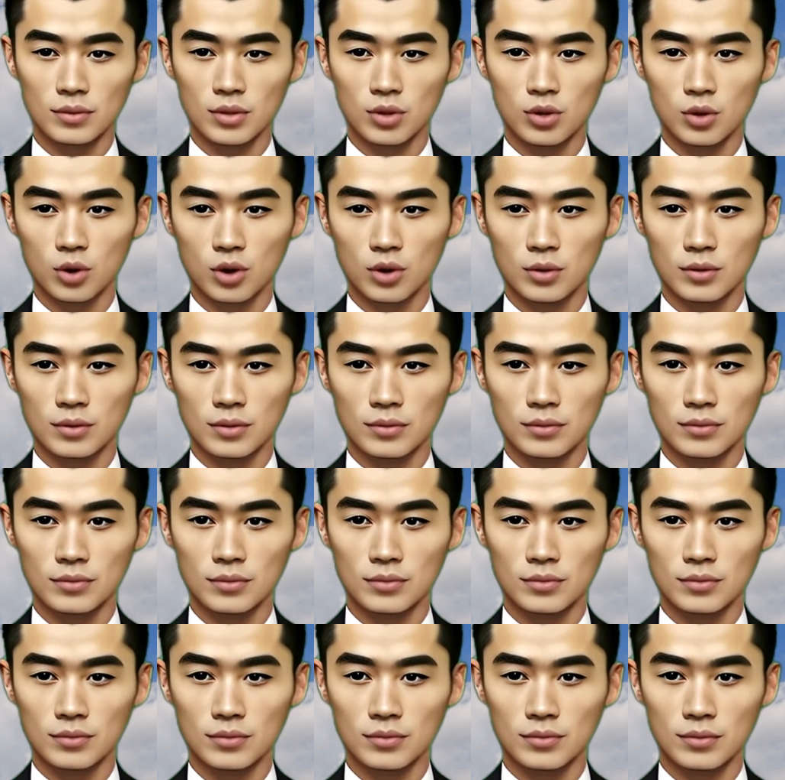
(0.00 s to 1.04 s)
2.
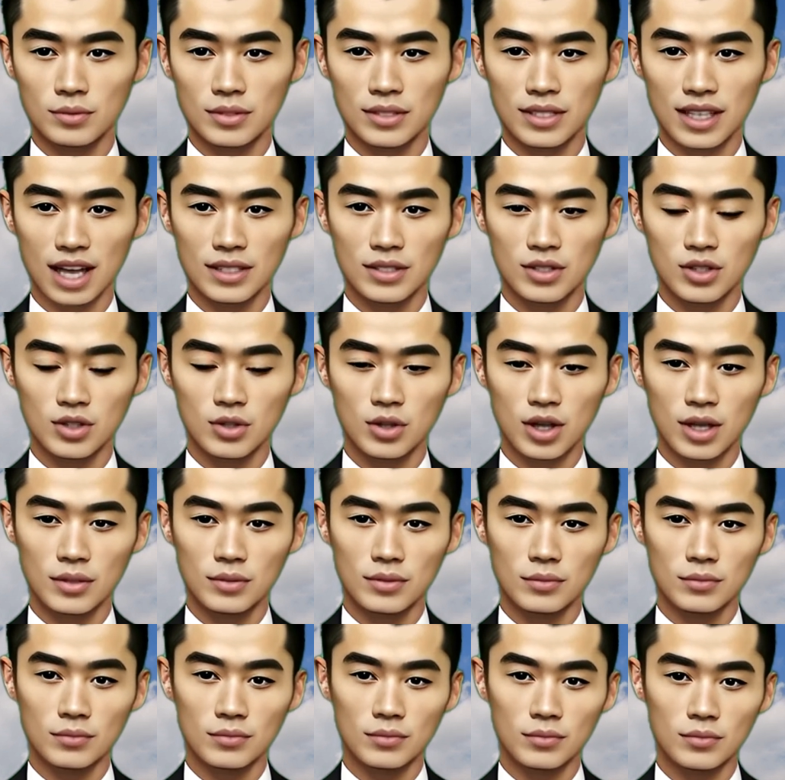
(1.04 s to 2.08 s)
Tendering.
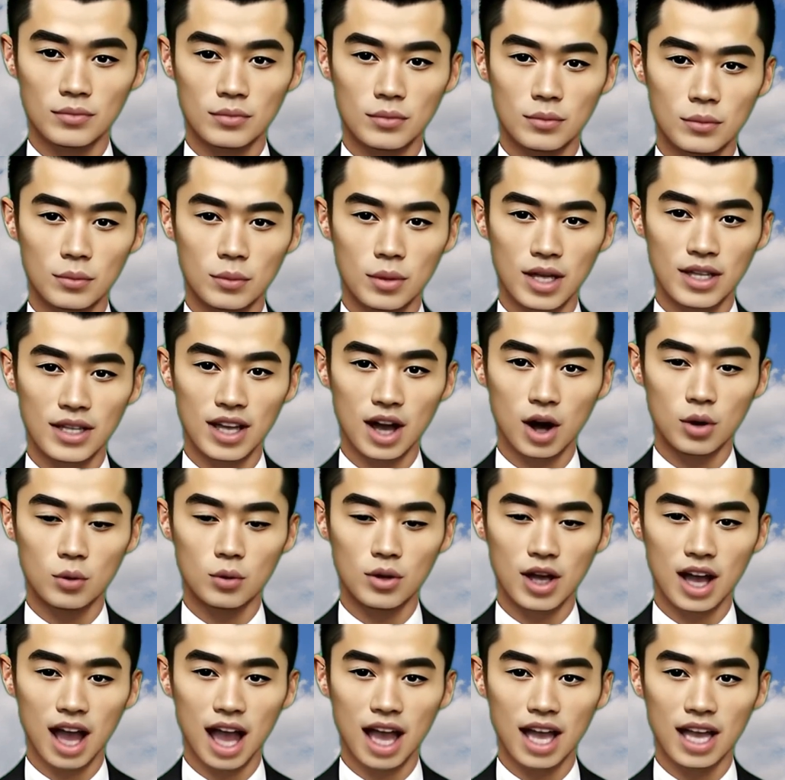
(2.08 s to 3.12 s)

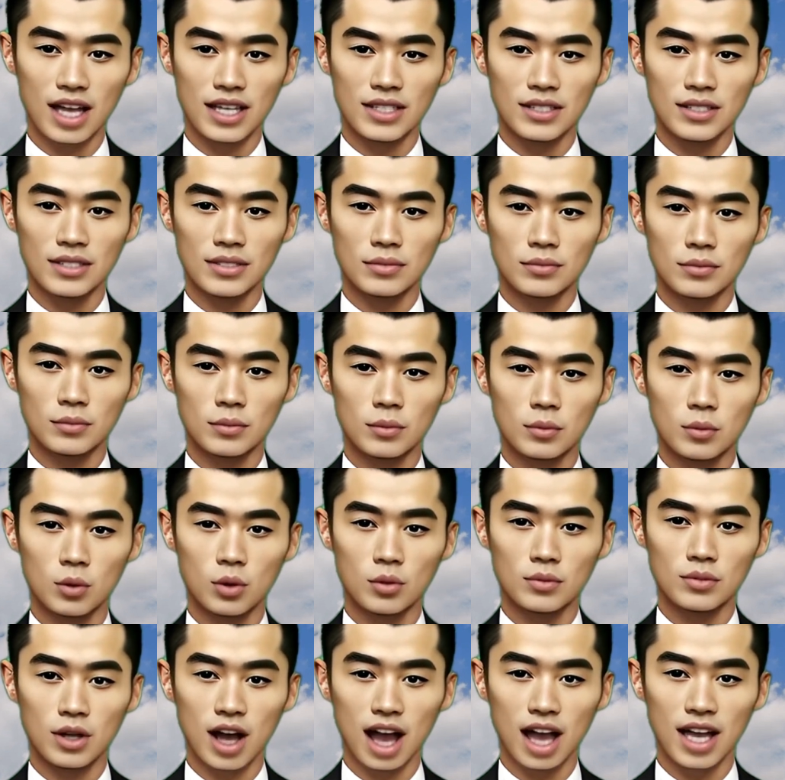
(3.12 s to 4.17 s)
BOKs
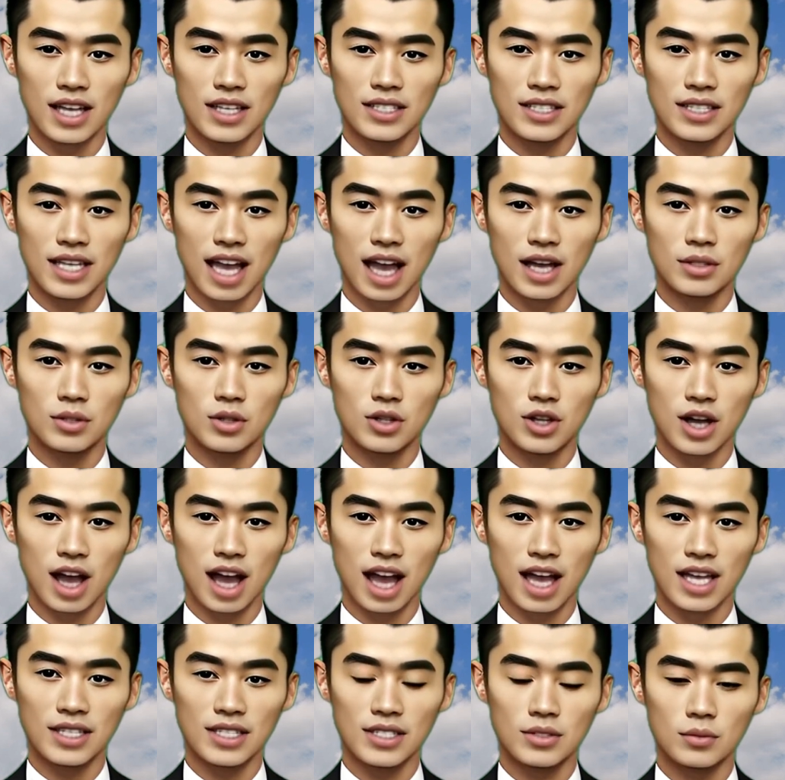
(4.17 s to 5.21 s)
provide a
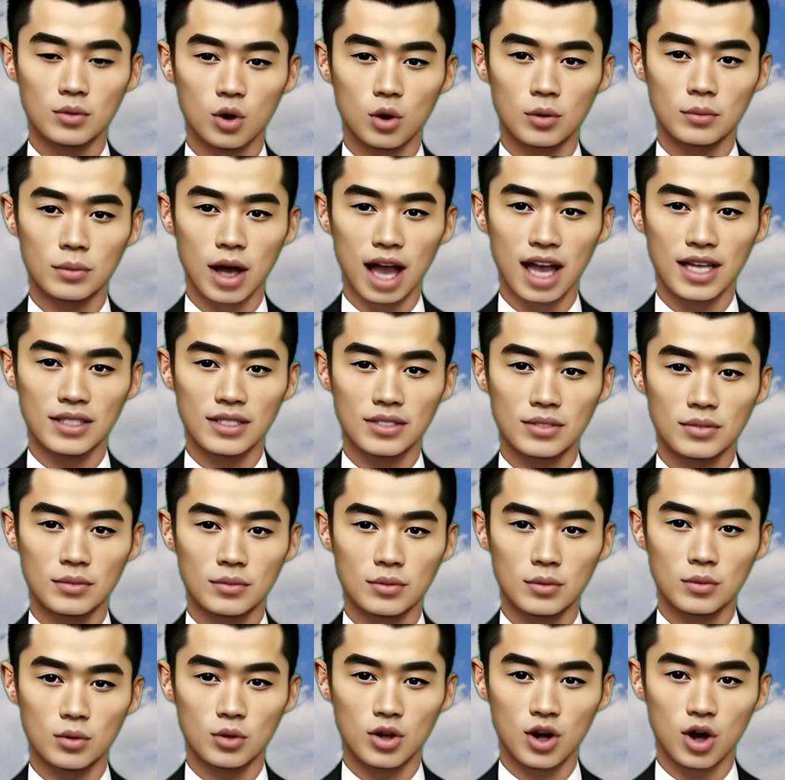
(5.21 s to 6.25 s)
standardized format
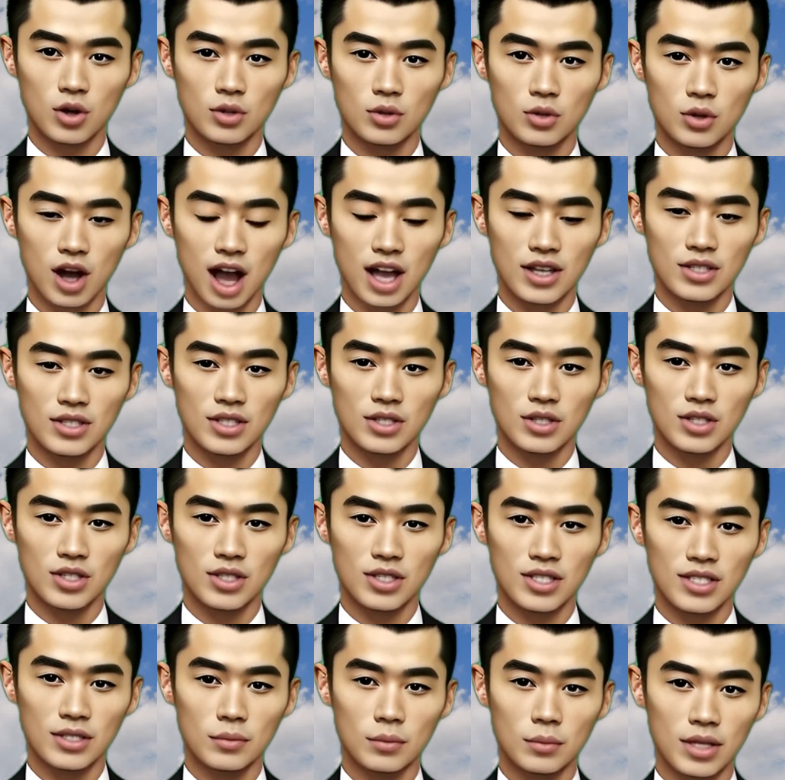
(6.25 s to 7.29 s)
for contractors
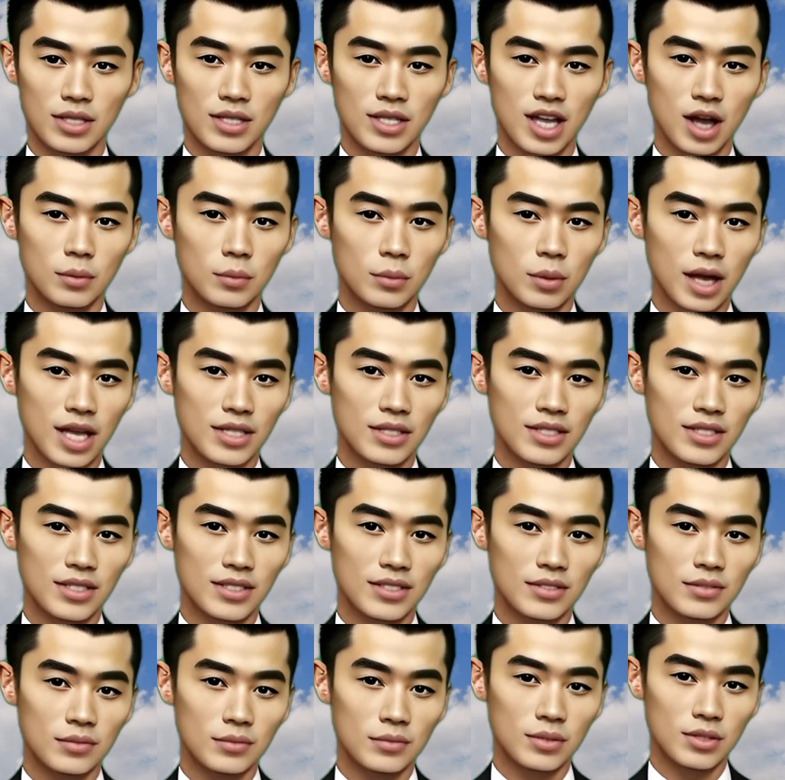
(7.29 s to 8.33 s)
to submit their
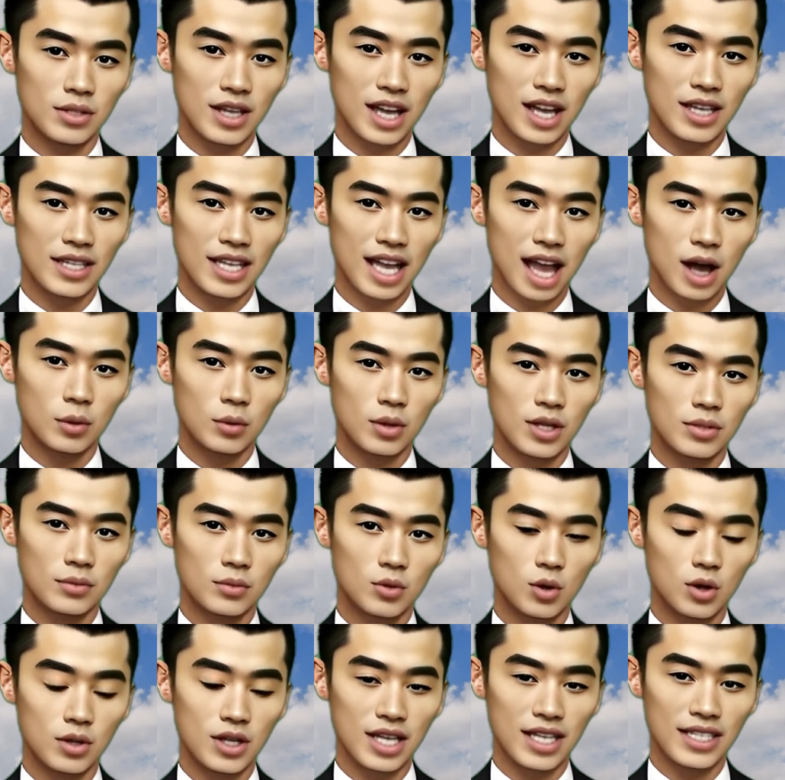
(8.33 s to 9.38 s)
bids, allowing
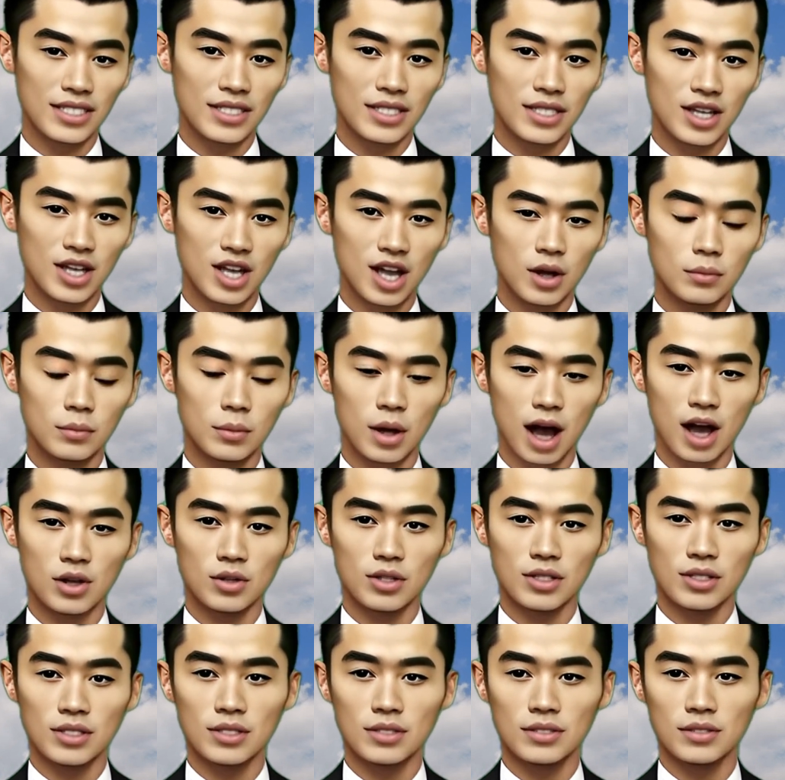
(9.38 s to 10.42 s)
for easier
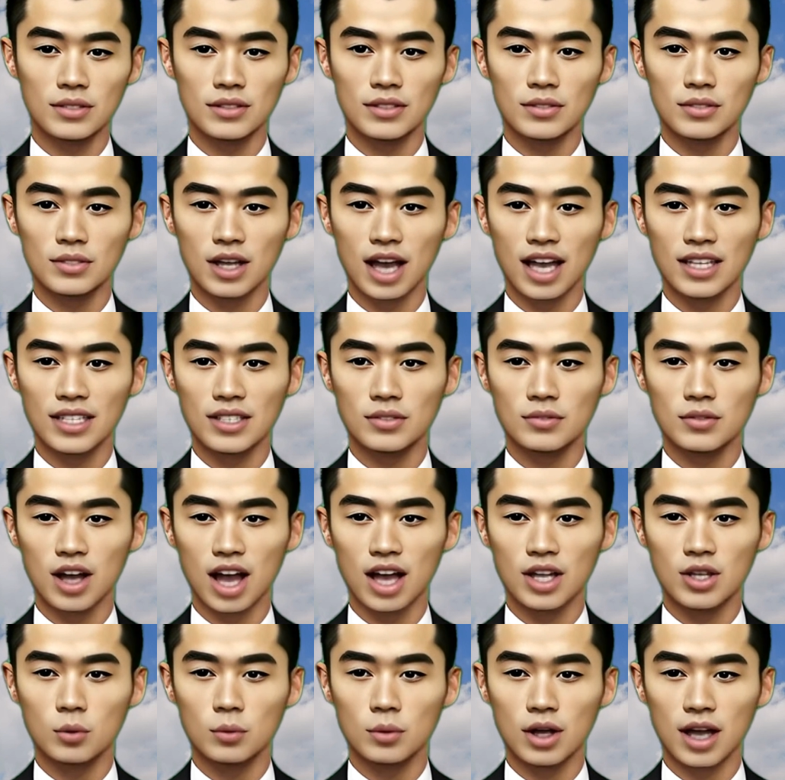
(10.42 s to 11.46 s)
comparison and
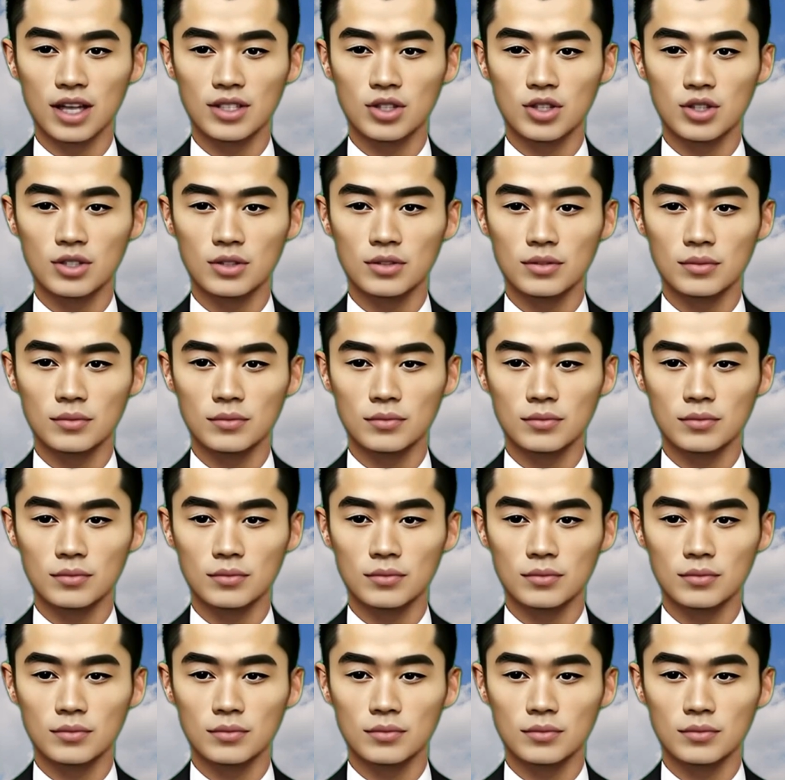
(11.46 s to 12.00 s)
evaluation.